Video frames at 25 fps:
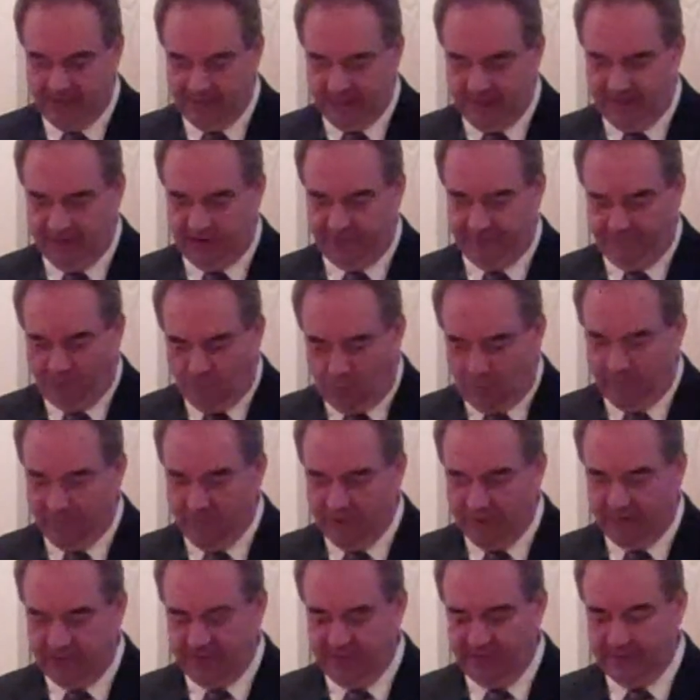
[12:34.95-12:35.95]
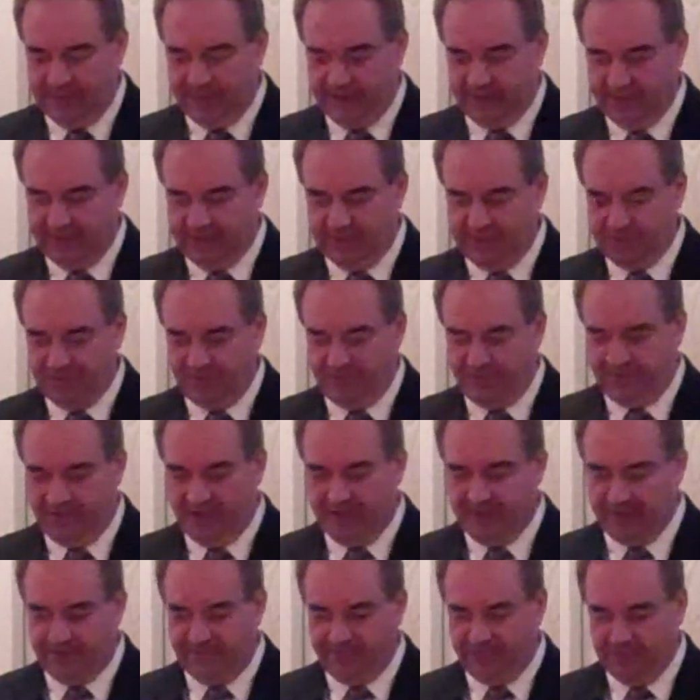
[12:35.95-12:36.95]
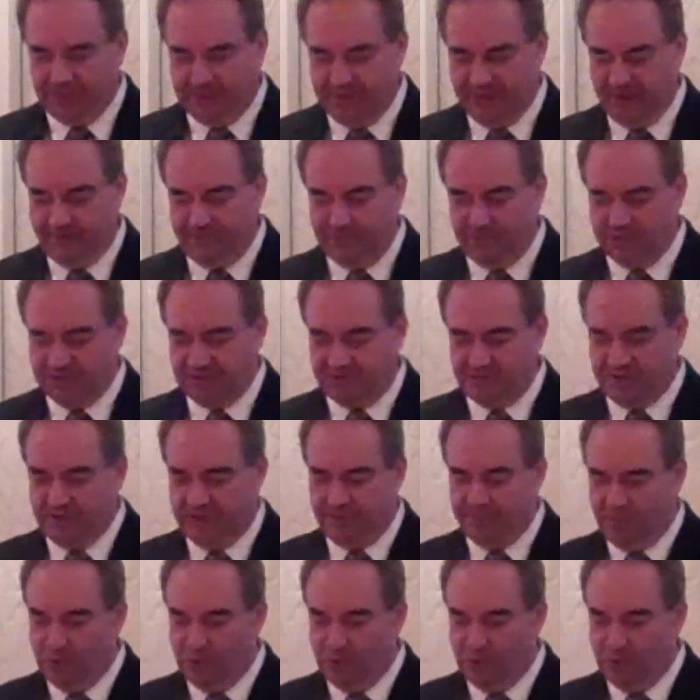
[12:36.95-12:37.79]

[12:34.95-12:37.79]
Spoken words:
$4 million in additional funding for the governor's